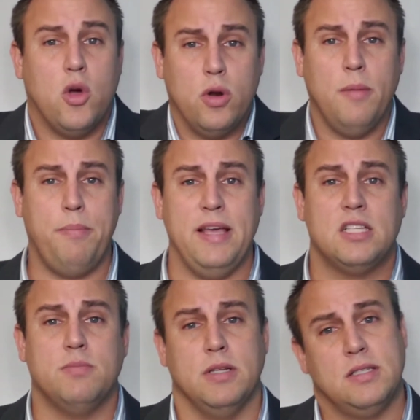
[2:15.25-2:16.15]
go to the
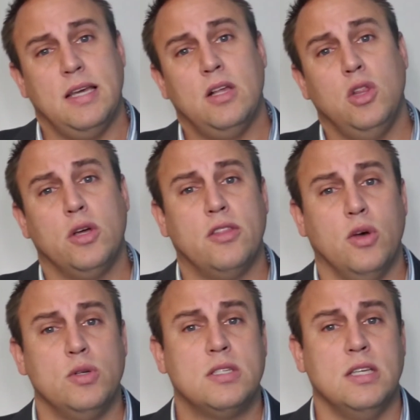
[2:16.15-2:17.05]
basement, take a look
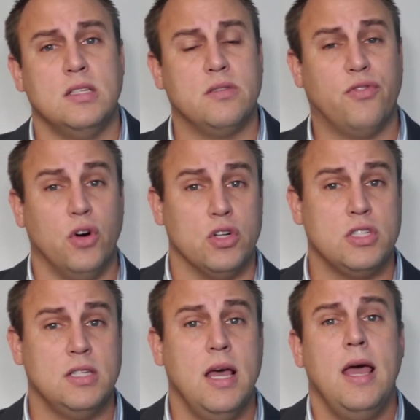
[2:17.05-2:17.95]
at those things
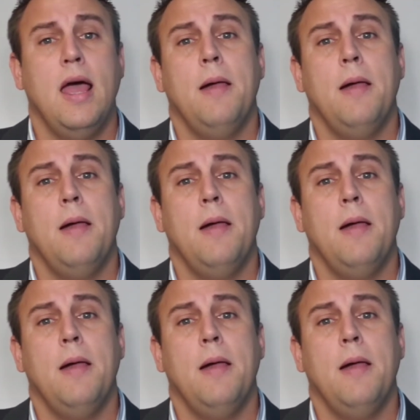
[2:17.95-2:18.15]
first.